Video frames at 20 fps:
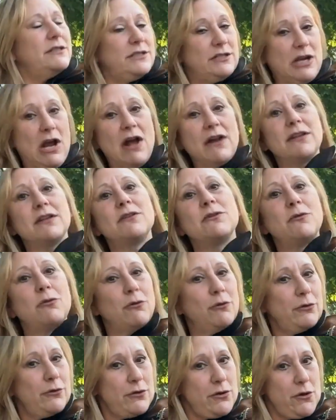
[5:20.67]
dotted
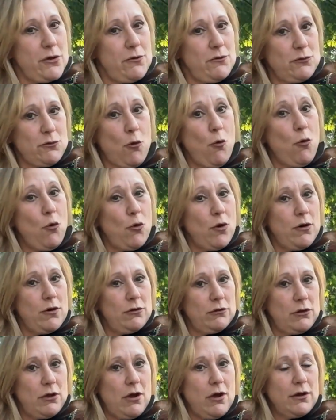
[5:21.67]
quarter note or
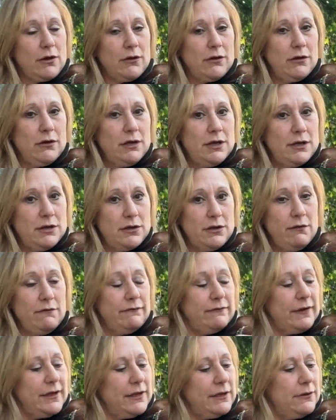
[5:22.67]
longer in note
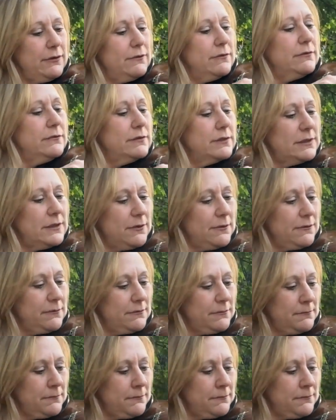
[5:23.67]
value. So